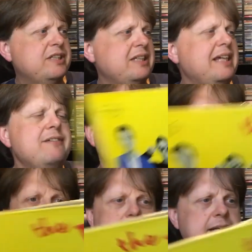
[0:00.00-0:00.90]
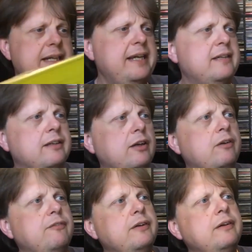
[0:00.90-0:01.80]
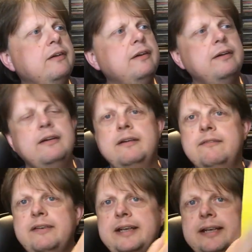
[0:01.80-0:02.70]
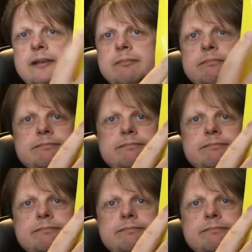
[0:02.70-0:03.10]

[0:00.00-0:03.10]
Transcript: Sleeve's not in great nick. A lot of the